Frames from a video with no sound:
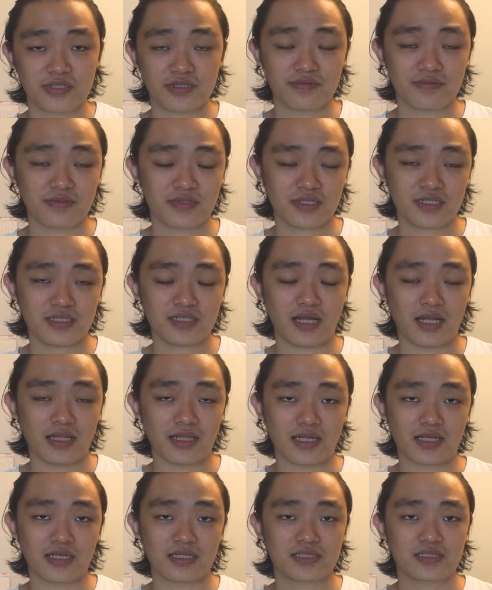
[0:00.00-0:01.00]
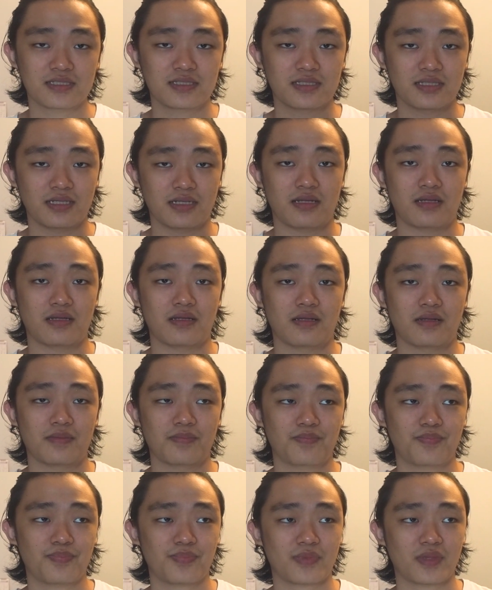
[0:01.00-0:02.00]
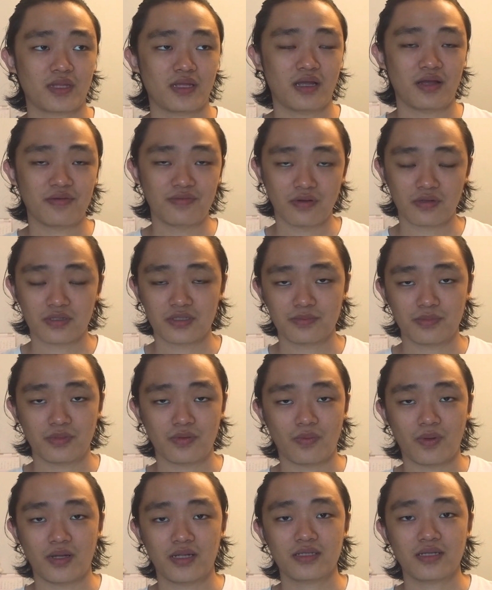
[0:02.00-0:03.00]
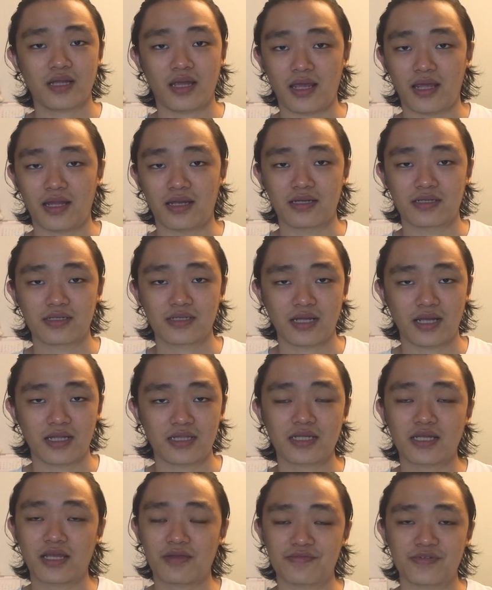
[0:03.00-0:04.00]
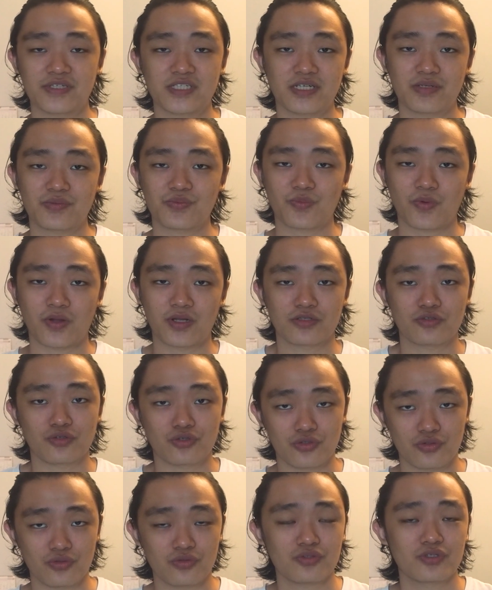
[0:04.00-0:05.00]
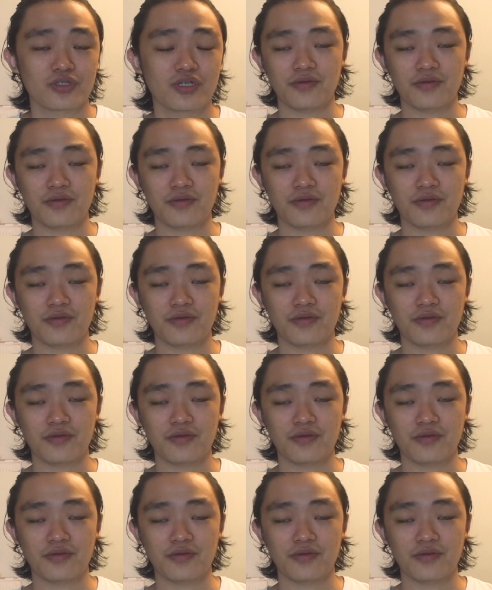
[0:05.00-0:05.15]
services, I think it's the affordable one and I think efficient one to use.